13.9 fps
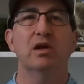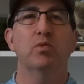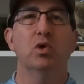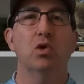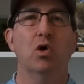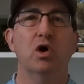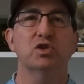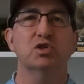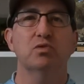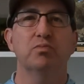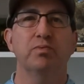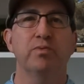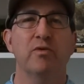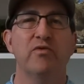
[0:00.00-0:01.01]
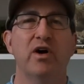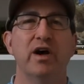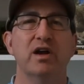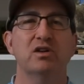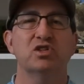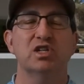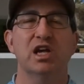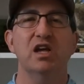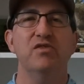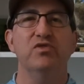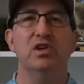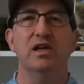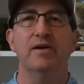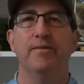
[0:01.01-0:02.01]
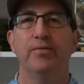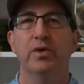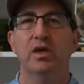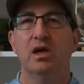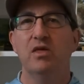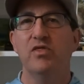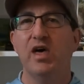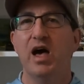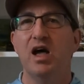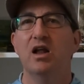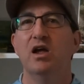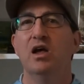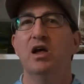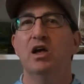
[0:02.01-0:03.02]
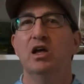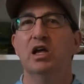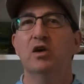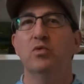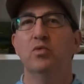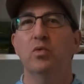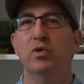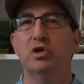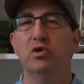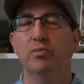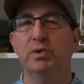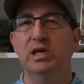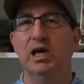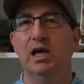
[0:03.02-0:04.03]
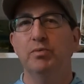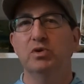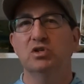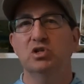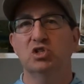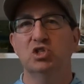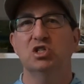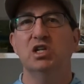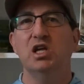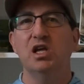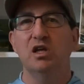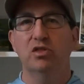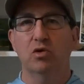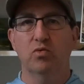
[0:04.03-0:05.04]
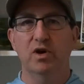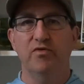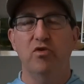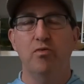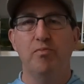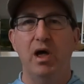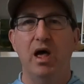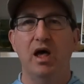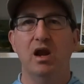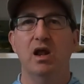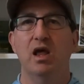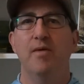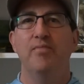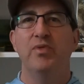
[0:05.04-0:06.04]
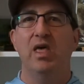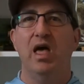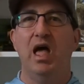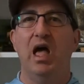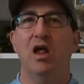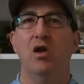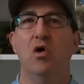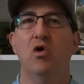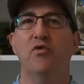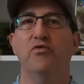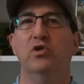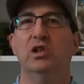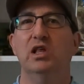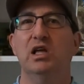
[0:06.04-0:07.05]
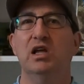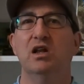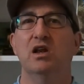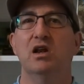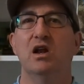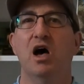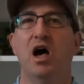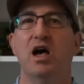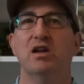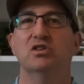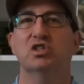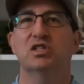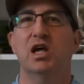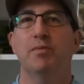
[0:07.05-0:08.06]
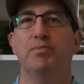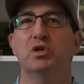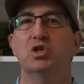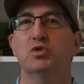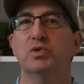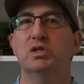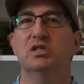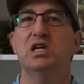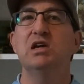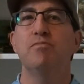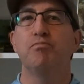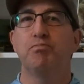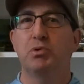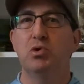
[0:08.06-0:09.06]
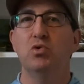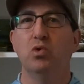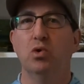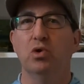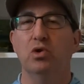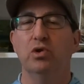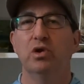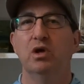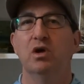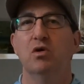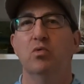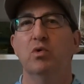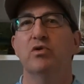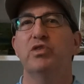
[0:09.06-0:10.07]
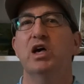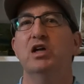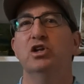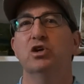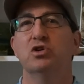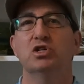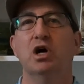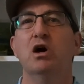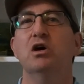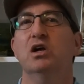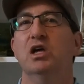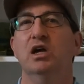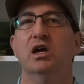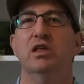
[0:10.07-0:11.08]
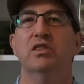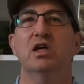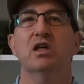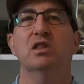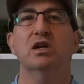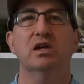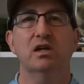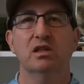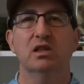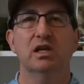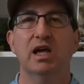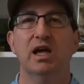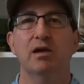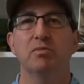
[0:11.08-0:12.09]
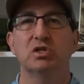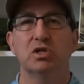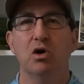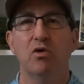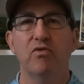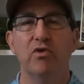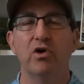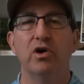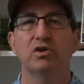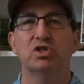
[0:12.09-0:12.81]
And will also provide safety in that you'll be able to see the riverbed and hopefully not step into a deep pool where then you're dunking and then the game is over.